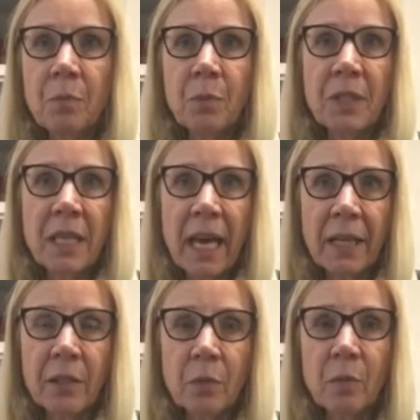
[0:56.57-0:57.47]

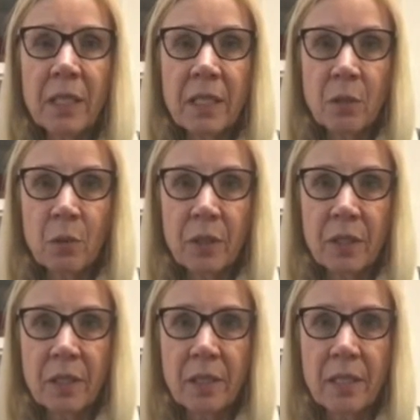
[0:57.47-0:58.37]
protect the
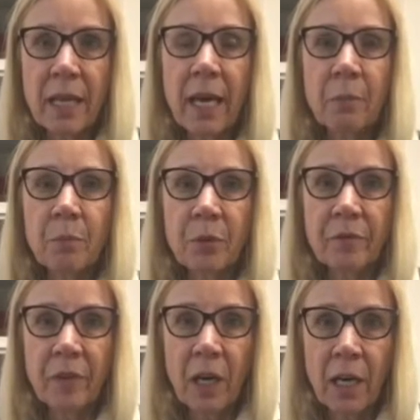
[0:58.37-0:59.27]
resources that
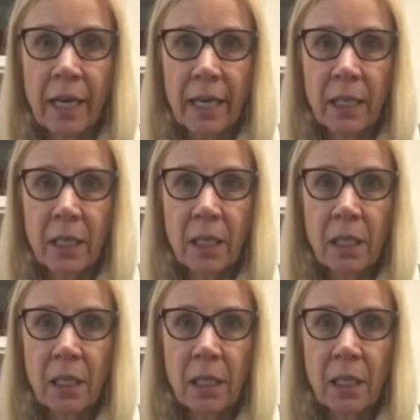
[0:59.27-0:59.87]
provide